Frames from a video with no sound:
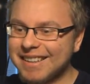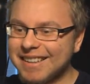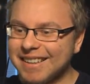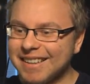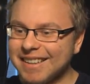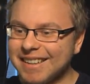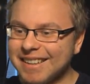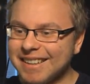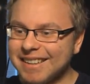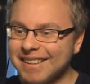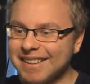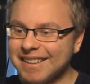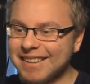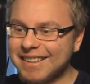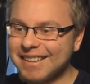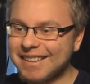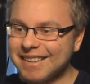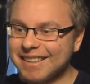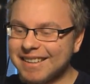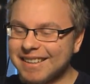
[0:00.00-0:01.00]
Yeah.
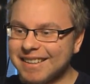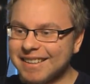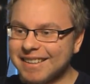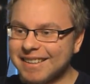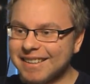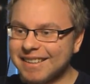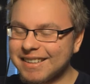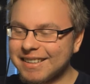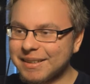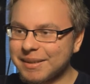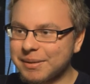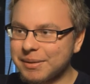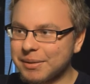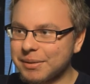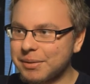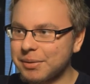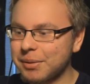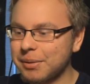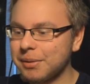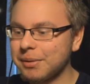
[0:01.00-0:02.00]
And the
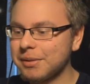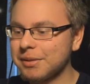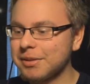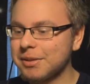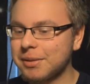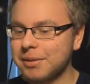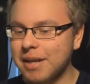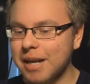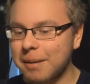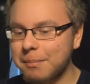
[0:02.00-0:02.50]
controls are